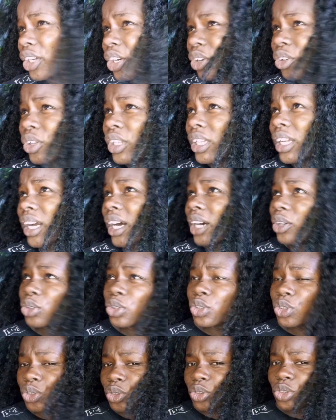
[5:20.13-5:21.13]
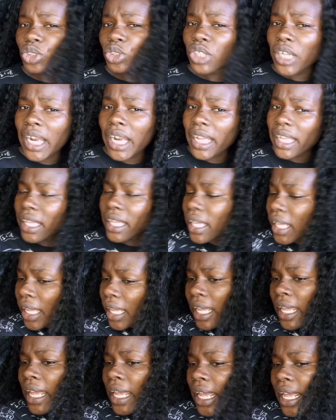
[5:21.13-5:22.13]
you're going out to try
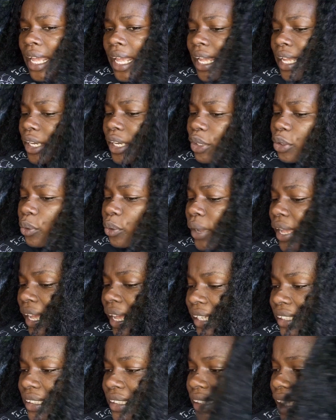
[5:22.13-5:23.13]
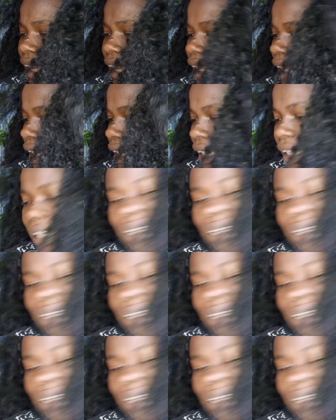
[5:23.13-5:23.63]
a new hairstyle.